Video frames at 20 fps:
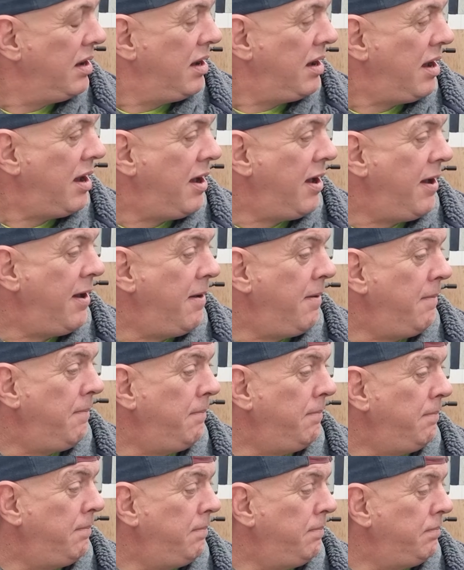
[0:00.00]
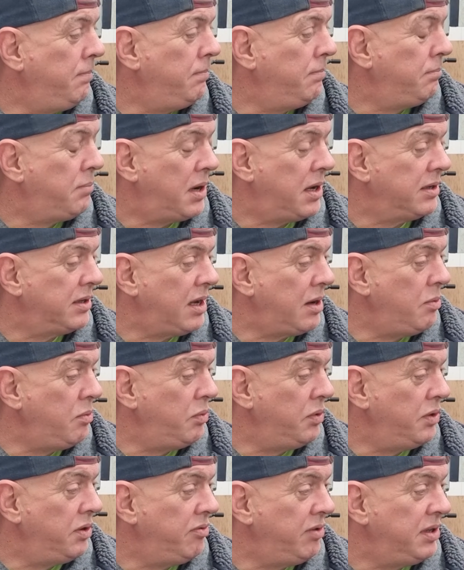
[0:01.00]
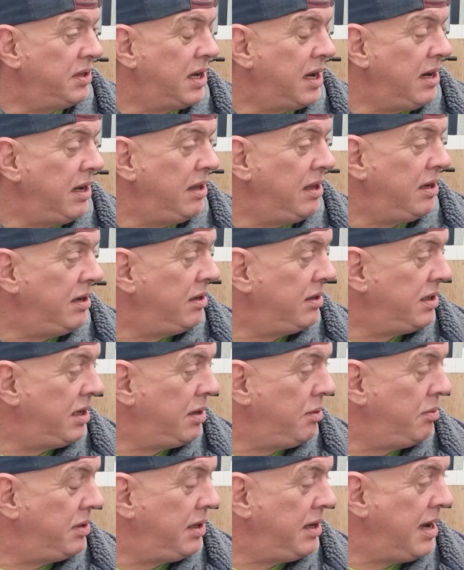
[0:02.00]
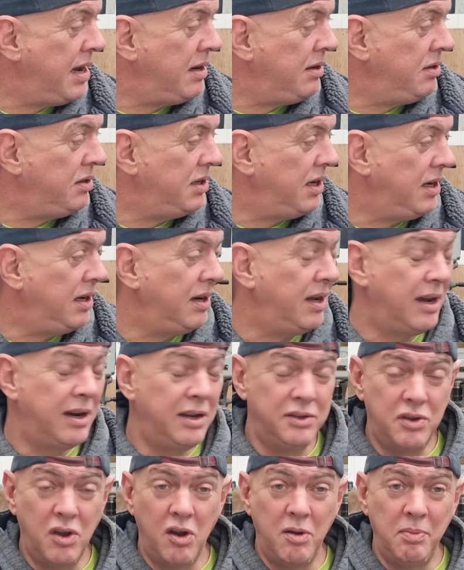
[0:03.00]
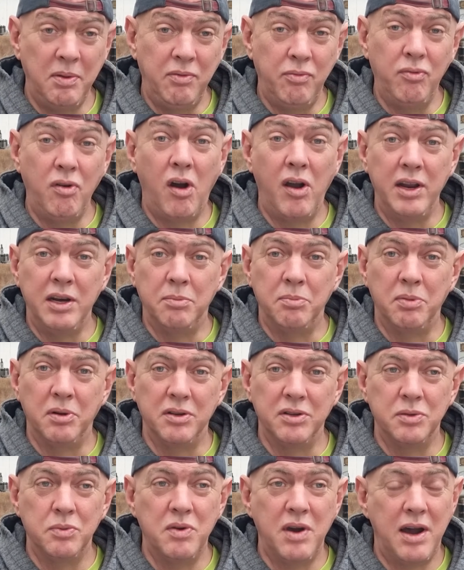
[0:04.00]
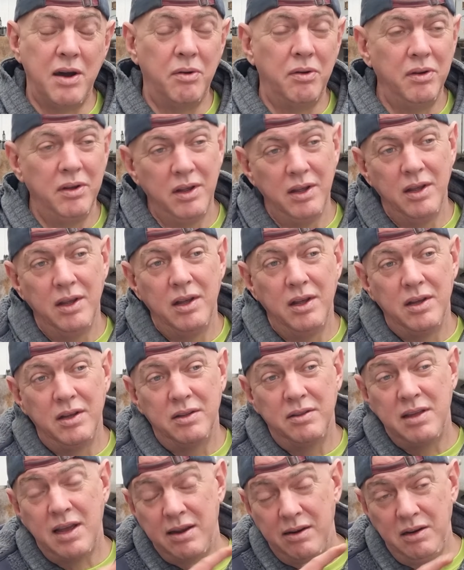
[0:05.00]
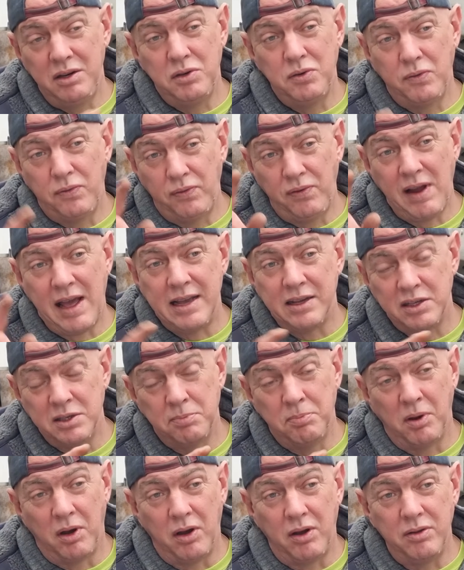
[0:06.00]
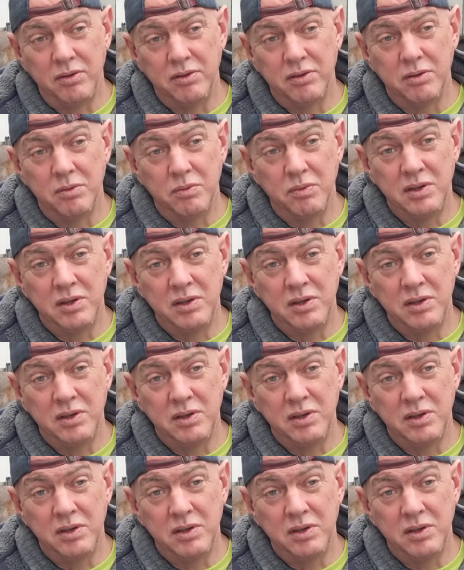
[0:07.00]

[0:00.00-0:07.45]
but I don't want to risk anything to do with the engine, and it's got to be rideable as well. That initial flat spot that we